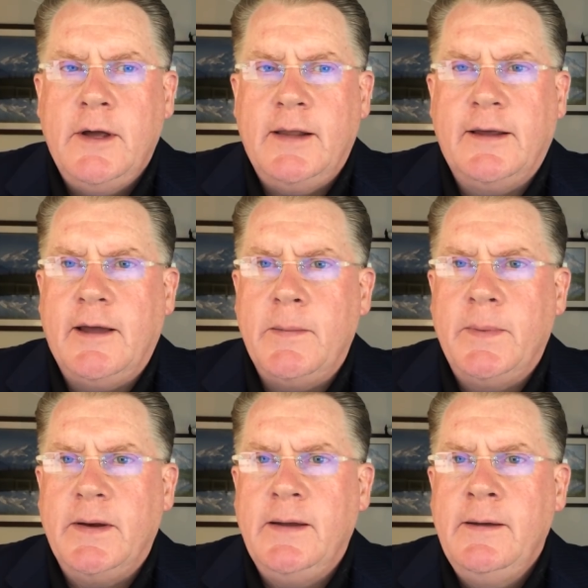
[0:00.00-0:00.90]
at the
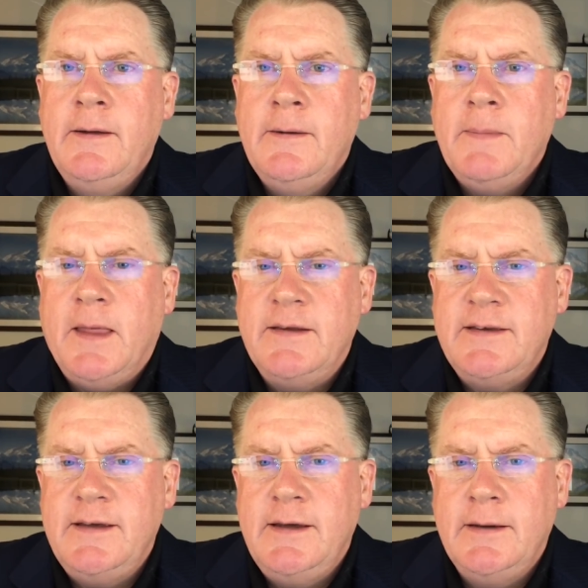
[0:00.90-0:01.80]
company and
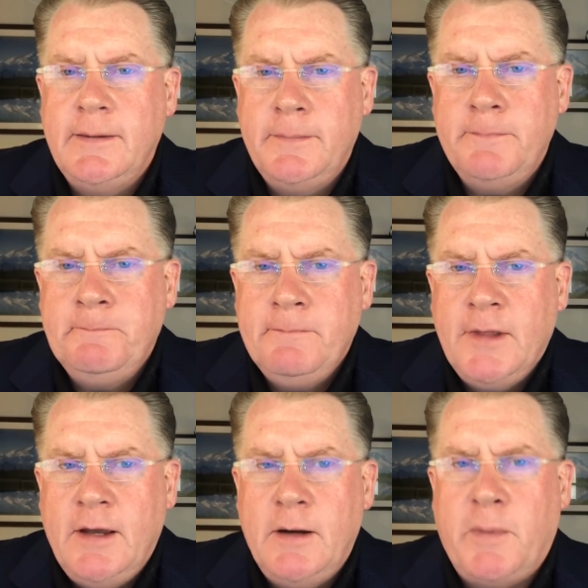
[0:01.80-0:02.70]
see him
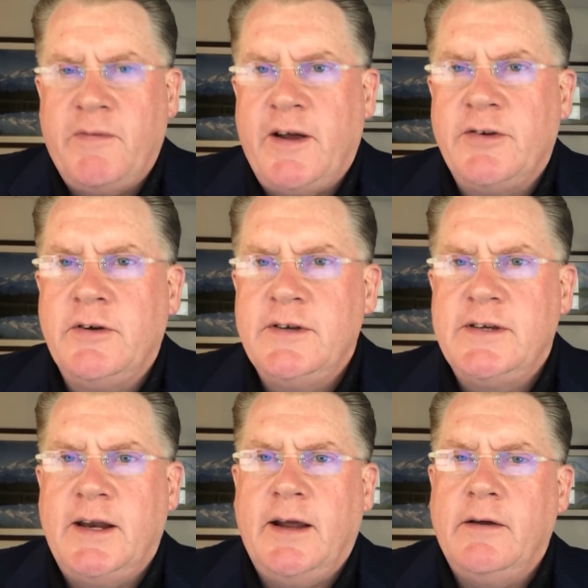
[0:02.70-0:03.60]
in a professional
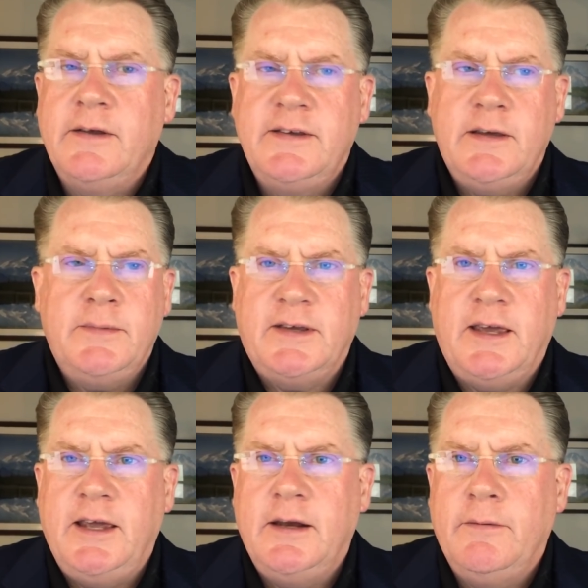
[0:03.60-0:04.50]
setting. I only see him as a
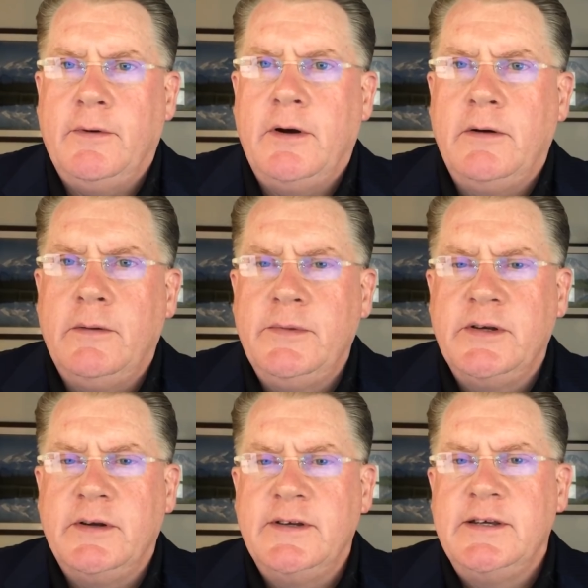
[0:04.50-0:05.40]
kid at home,
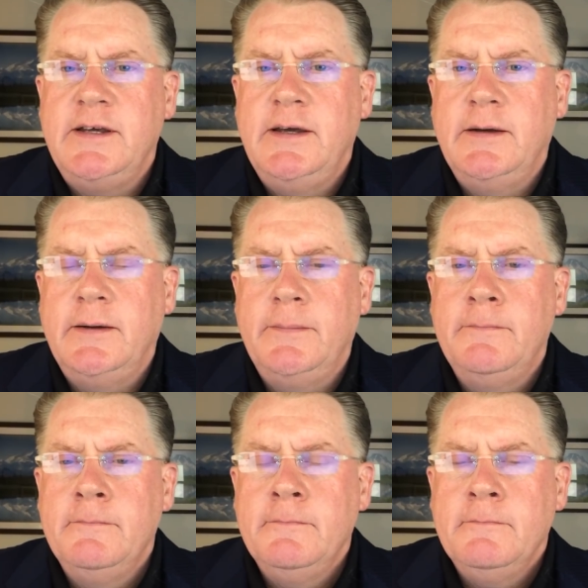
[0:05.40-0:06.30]
so to see
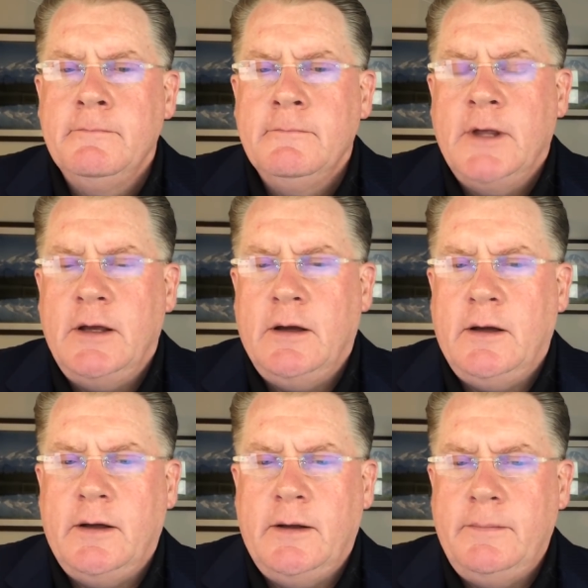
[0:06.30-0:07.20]
him,
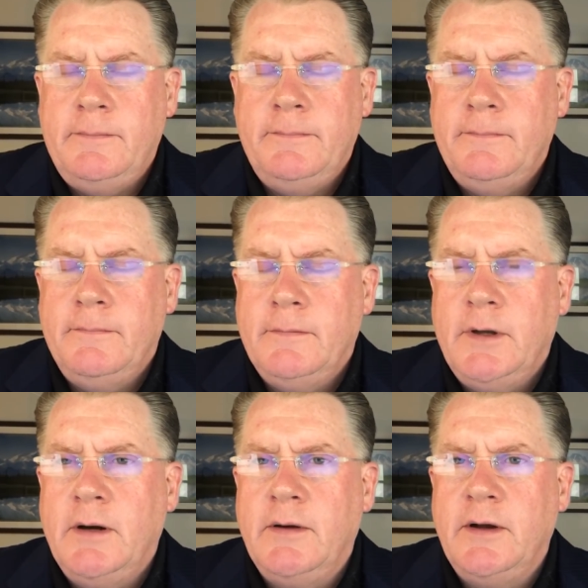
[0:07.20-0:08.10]

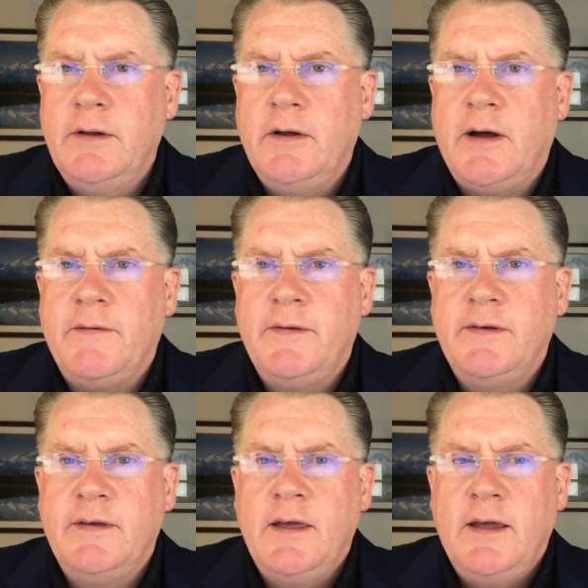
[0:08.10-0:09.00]
here in the
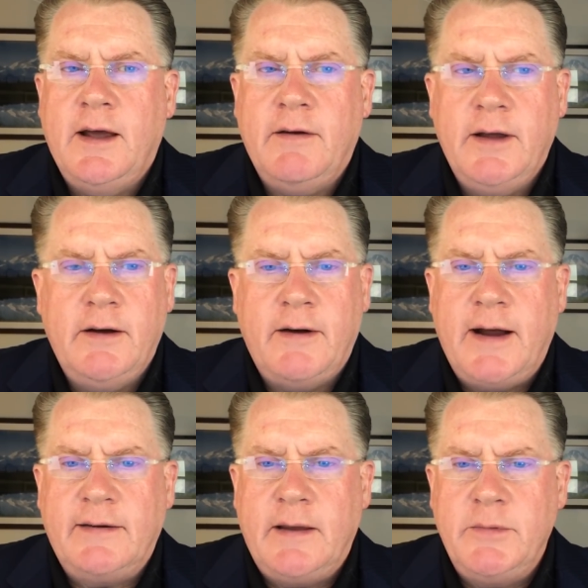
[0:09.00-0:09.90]
office, how he
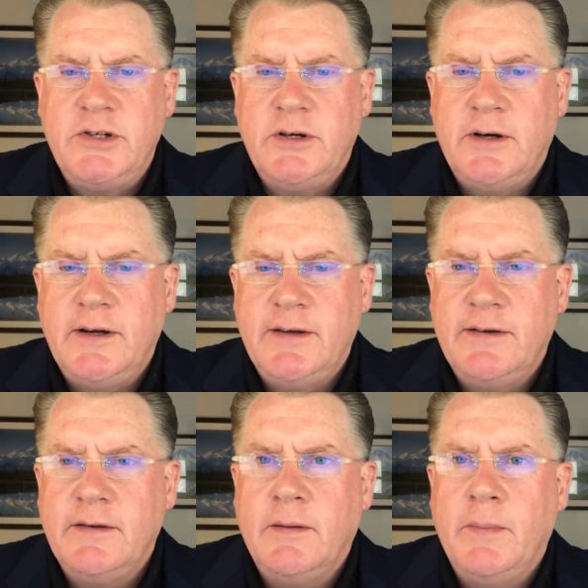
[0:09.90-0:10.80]
interacts, how mature he
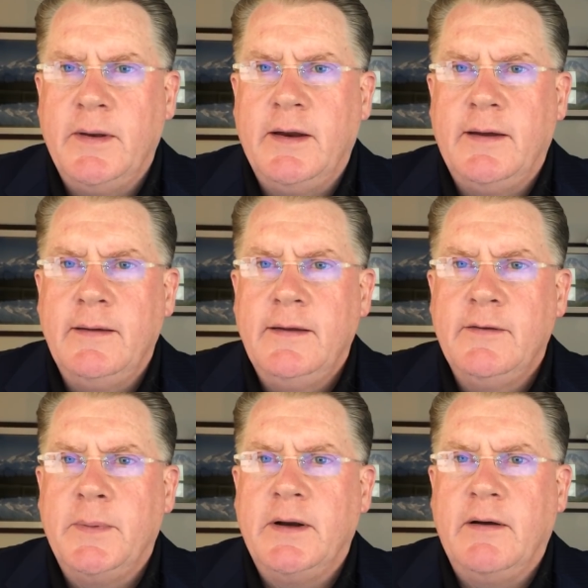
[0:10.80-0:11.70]
is,
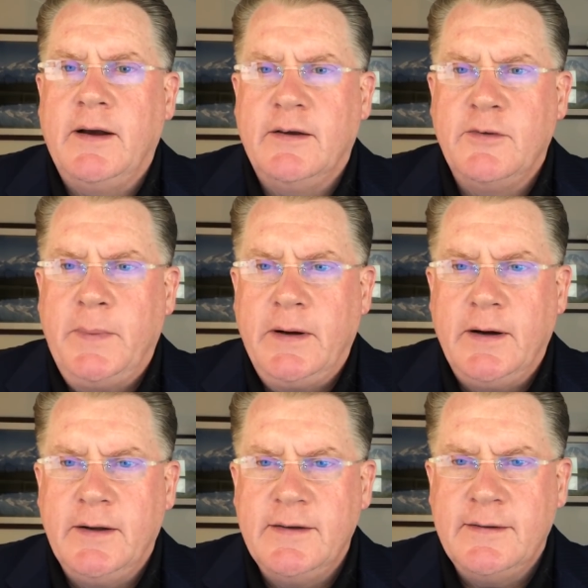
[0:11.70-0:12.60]
it's been a great
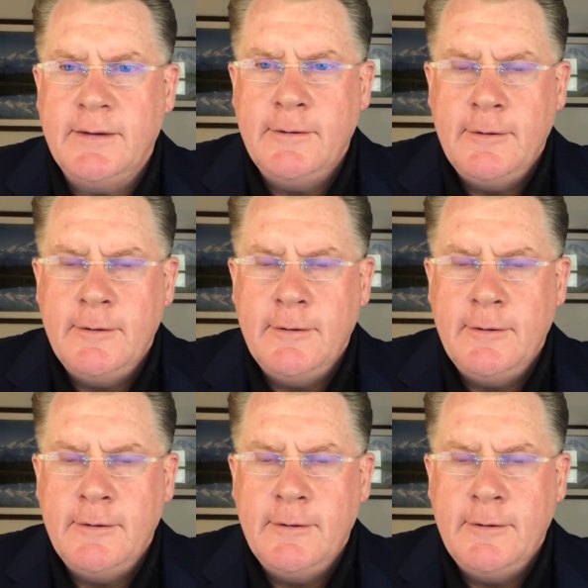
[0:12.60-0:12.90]
experience.